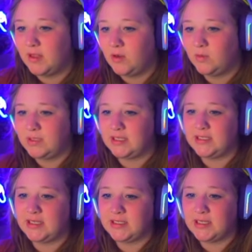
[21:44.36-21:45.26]
what this
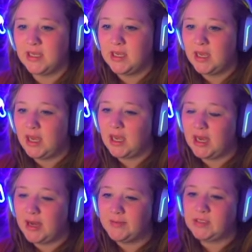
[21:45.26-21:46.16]
does.
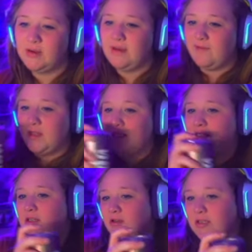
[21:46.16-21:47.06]
Um, so if this
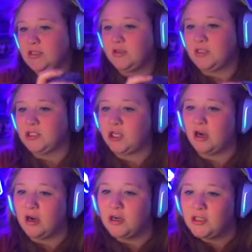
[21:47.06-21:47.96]
crystal is
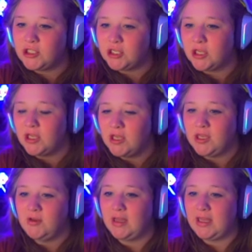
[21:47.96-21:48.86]
charged,
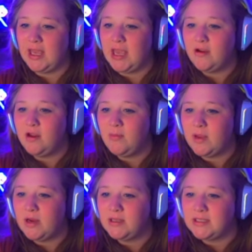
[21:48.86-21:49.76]
you get the angry
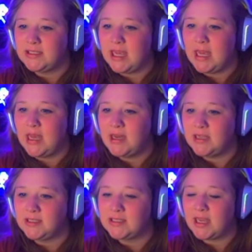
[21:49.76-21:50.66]
bear's sad
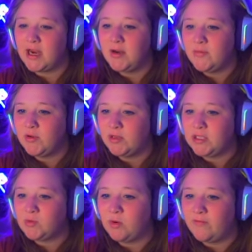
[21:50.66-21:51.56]
and scared
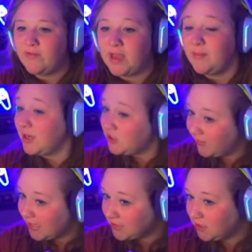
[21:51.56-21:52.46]
moodlets will fade much
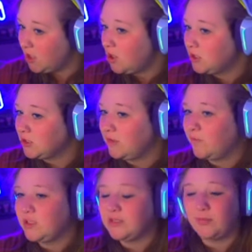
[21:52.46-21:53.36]
faster. Oh, so if
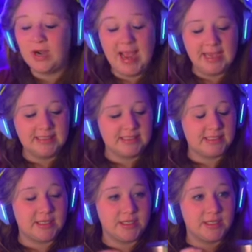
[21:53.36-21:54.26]
we're depressed,